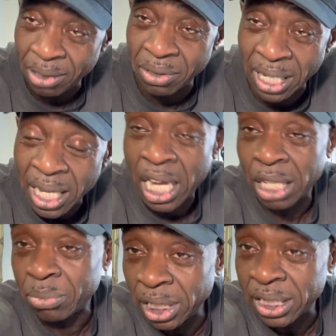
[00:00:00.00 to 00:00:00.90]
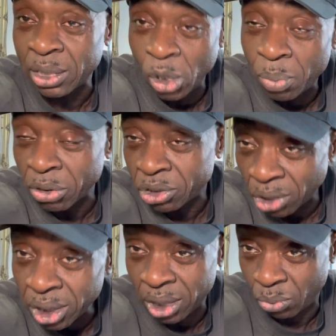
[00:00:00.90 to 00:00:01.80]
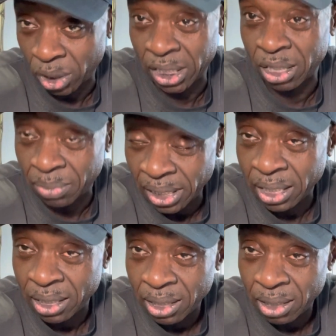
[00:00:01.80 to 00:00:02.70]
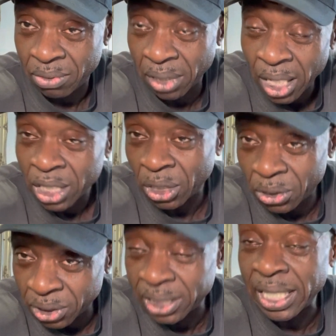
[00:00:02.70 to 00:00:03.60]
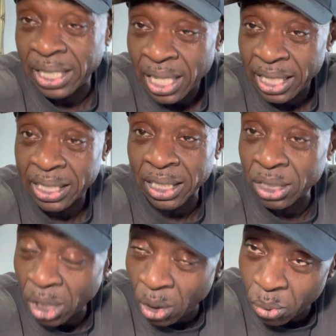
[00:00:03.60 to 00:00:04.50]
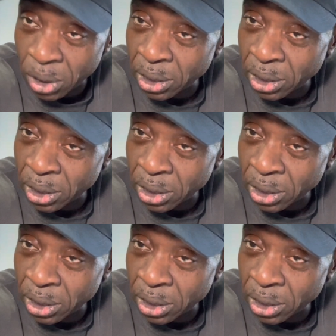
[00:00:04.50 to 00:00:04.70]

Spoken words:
Right, and this is who Boris Johnson wanted to be, right? So you can see it doesn't go.